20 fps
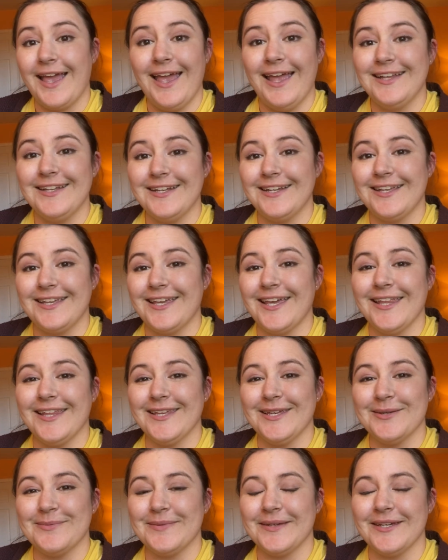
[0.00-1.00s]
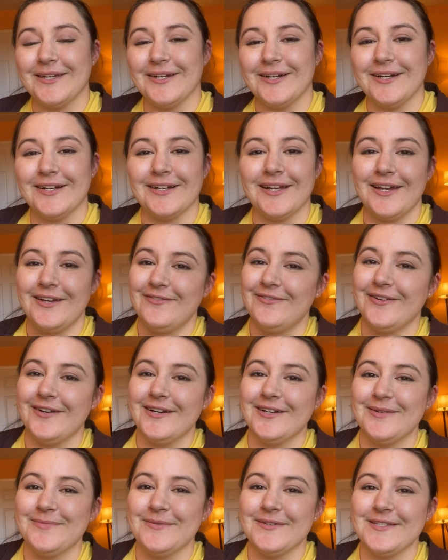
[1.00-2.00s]
Editing Kelly appeared. I forgot
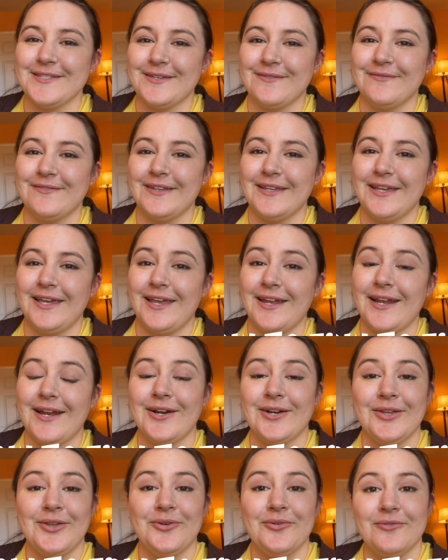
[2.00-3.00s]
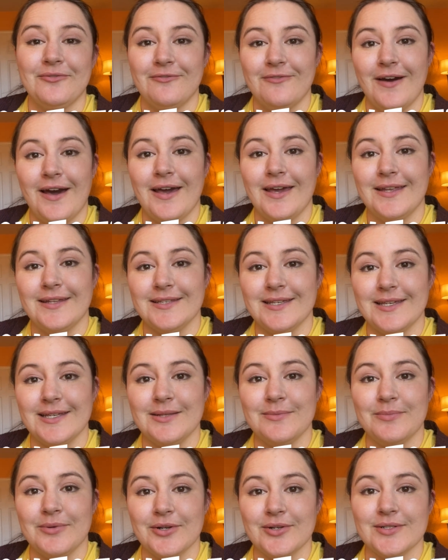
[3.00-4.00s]
number 78. How do you find
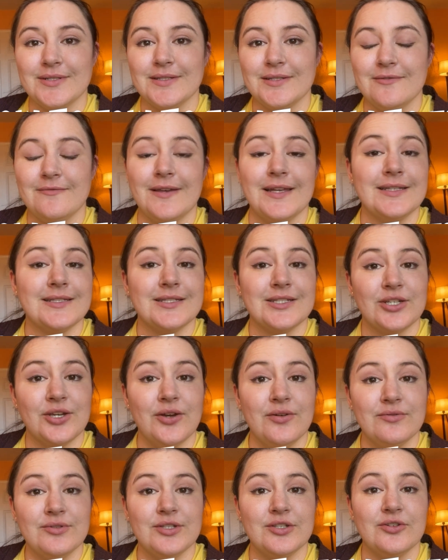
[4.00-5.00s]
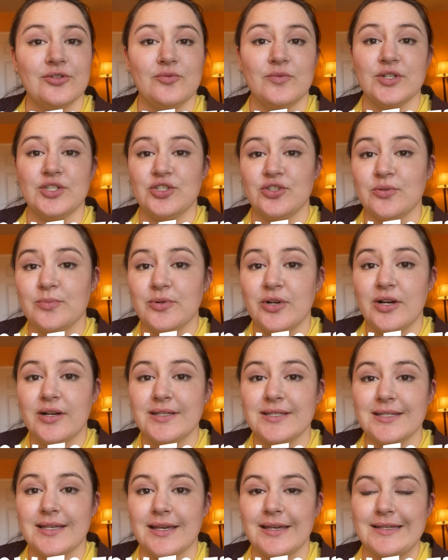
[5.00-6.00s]
in-person events to go to? What's your
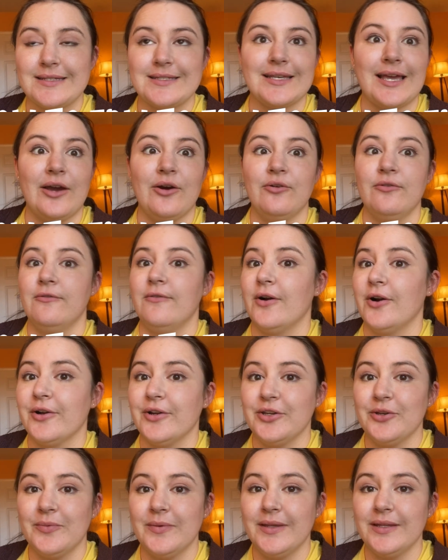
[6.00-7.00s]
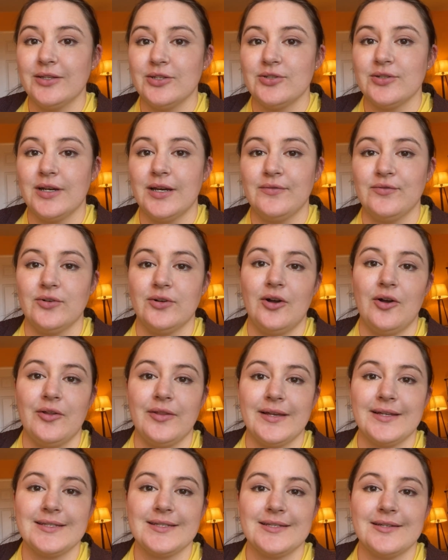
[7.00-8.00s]
process? How far are you willing to travel? All
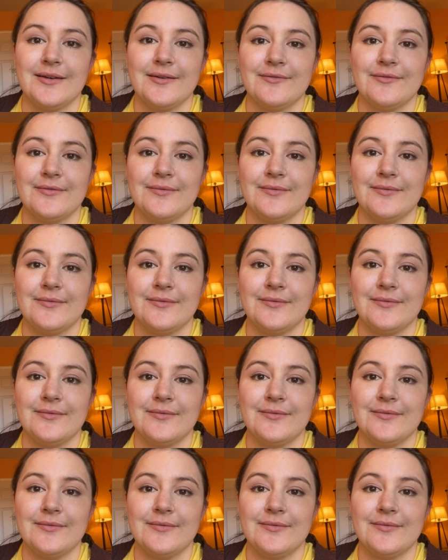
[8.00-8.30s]
that stuff.